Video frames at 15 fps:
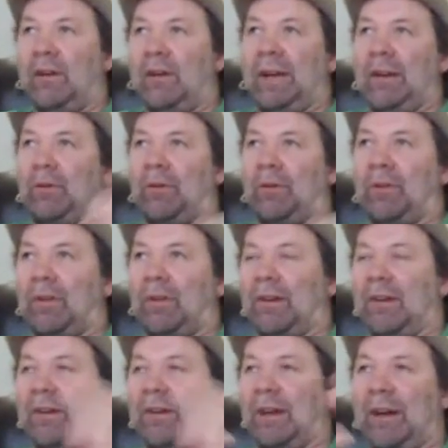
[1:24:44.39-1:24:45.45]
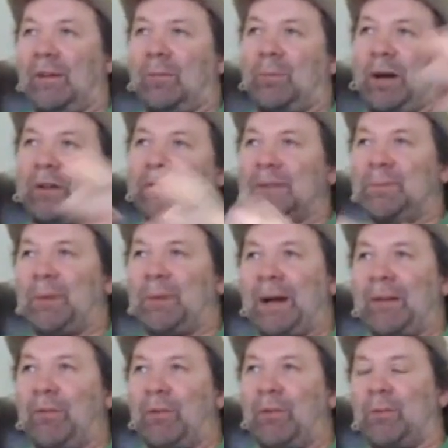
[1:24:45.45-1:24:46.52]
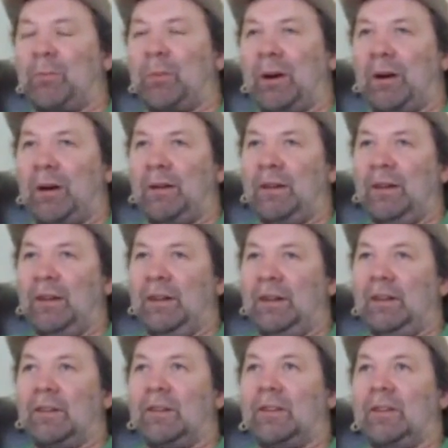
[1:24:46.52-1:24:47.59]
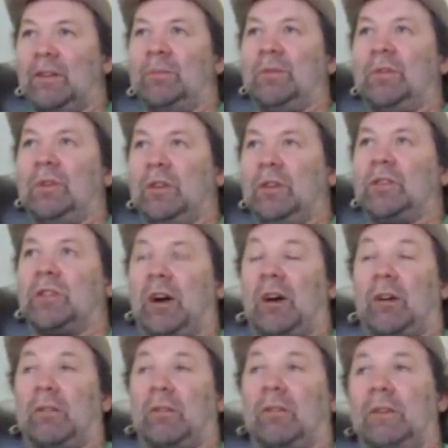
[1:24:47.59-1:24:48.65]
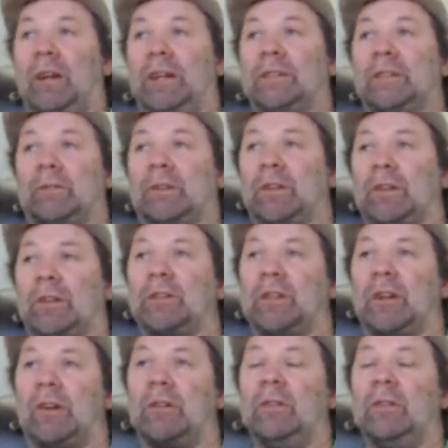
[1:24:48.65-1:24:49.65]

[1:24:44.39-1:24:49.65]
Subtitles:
he was, bounces back and forth. But good show. That's a really good show.